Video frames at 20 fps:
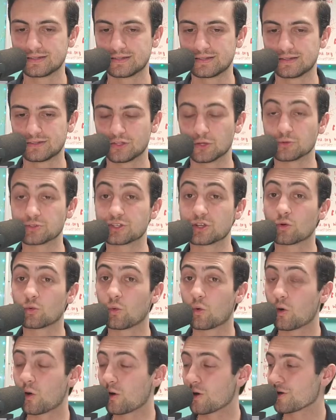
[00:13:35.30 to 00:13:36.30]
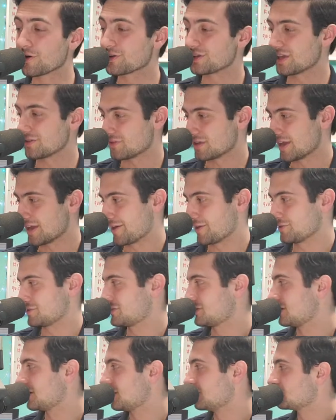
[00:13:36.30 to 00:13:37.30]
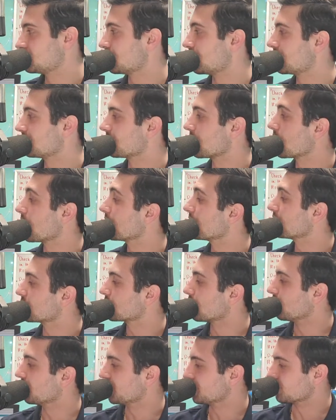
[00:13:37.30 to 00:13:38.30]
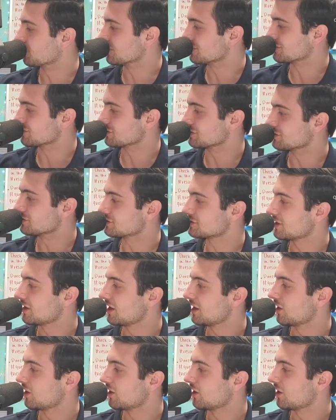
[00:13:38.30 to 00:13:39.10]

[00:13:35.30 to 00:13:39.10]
there was an award given out to one of our other Golden Grizzlies.